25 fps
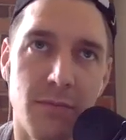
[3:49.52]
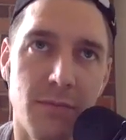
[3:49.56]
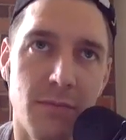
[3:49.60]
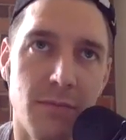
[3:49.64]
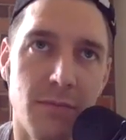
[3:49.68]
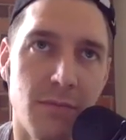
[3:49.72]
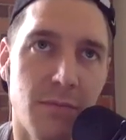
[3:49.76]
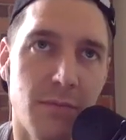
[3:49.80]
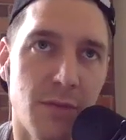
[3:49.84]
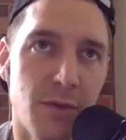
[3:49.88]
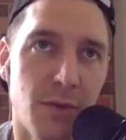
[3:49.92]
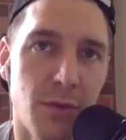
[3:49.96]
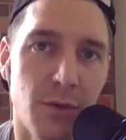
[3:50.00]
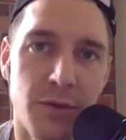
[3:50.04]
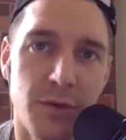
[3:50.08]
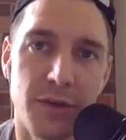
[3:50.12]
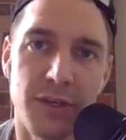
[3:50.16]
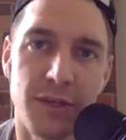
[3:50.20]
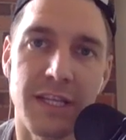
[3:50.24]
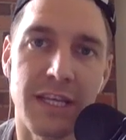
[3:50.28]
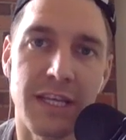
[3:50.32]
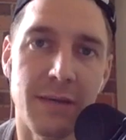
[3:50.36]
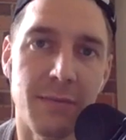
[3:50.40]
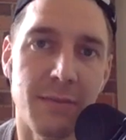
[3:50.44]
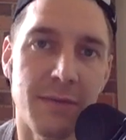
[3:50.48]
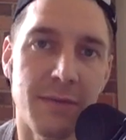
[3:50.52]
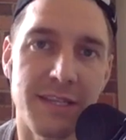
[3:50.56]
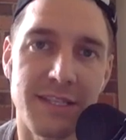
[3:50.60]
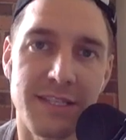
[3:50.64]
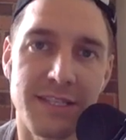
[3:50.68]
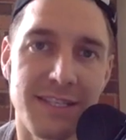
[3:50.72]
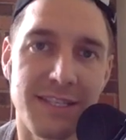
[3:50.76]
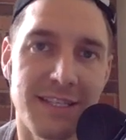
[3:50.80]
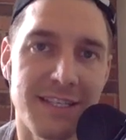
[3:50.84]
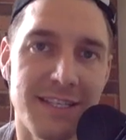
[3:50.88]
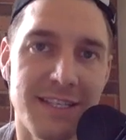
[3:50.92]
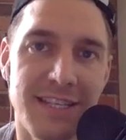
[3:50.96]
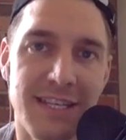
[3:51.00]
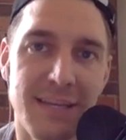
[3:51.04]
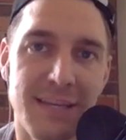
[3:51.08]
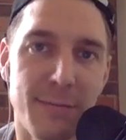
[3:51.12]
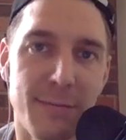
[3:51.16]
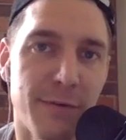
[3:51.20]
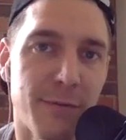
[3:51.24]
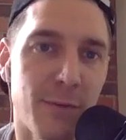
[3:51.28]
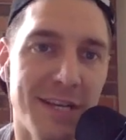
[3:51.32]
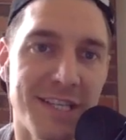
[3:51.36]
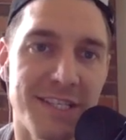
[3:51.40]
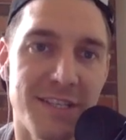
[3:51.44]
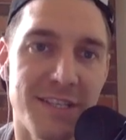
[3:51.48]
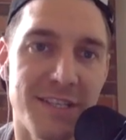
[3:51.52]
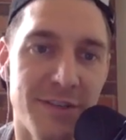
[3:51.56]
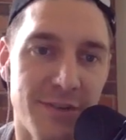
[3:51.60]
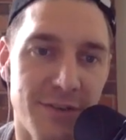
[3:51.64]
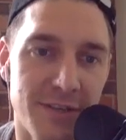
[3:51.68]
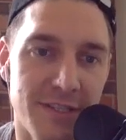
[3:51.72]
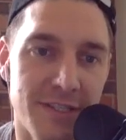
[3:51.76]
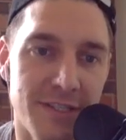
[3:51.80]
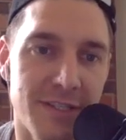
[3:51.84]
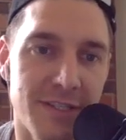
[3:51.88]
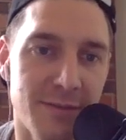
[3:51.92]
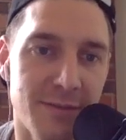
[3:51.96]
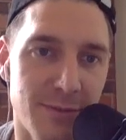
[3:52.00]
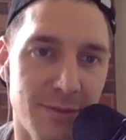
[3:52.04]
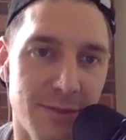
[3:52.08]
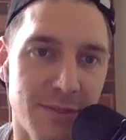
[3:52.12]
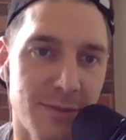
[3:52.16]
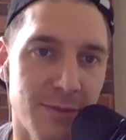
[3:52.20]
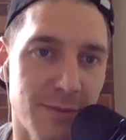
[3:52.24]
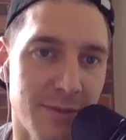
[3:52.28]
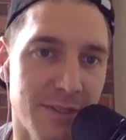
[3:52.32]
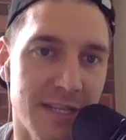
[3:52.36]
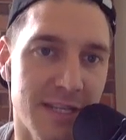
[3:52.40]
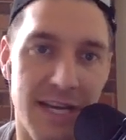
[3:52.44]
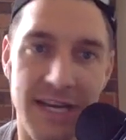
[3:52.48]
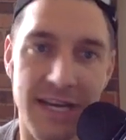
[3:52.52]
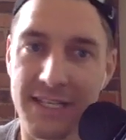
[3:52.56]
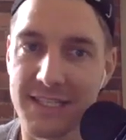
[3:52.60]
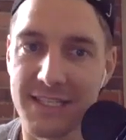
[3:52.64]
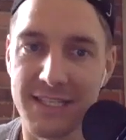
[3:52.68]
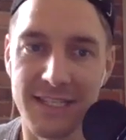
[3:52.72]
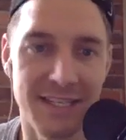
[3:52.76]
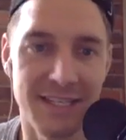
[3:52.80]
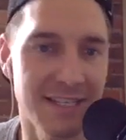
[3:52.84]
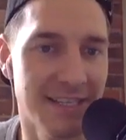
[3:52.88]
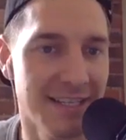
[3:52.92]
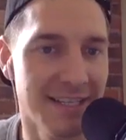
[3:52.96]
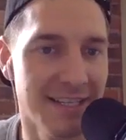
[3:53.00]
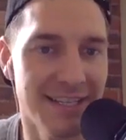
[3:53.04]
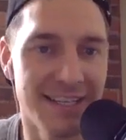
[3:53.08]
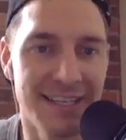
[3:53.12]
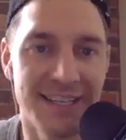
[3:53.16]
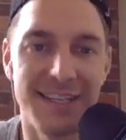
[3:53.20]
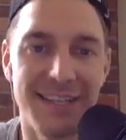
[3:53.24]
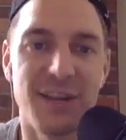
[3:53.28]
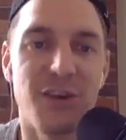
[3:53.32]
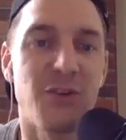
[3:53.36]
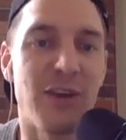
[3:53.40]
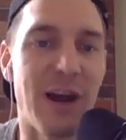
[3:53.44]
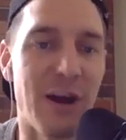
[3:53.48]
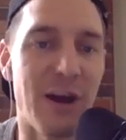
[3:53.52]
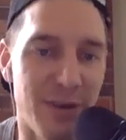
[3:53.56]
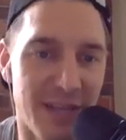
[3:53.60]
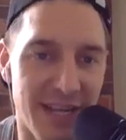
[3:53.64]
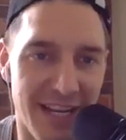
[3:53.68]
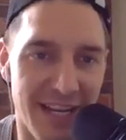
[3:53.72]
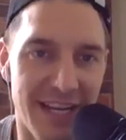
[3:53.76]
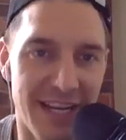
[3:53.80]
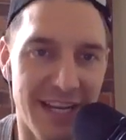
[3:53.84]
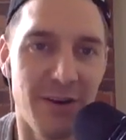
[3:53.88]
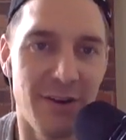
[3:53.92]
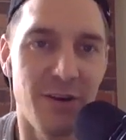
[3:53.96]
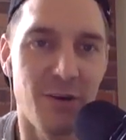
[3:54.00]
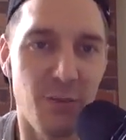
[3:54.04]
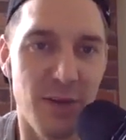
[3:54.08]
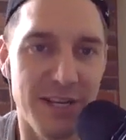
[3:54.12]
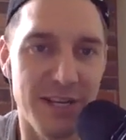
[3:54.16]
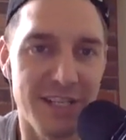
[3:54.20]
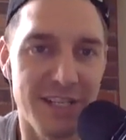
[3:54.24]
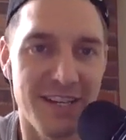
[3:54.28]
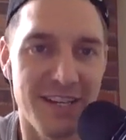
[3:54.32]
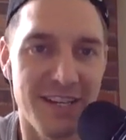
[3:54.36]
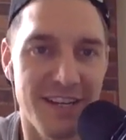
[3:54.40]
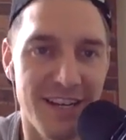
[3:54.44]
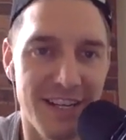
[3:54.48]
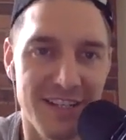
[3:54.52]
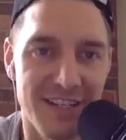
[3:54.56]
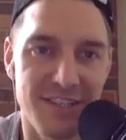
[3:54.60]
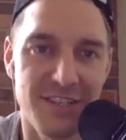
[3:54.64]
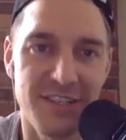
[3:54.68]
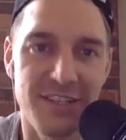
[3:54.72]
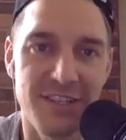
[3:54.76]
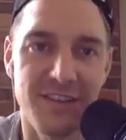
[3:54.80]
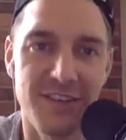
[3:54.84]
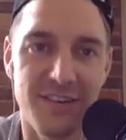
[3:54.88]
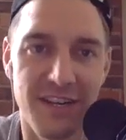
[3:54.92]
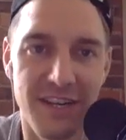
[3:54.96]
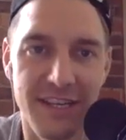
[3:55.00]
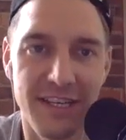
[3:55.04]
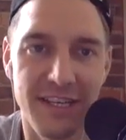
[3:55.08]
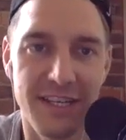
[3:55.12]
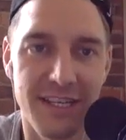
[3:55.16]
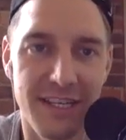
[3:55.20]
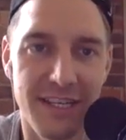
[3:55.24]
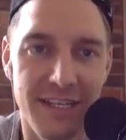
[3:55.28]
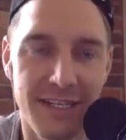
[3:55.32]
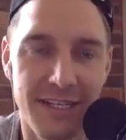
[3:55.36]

your team is a team of Westerners who has the grounding in our Western culture, right?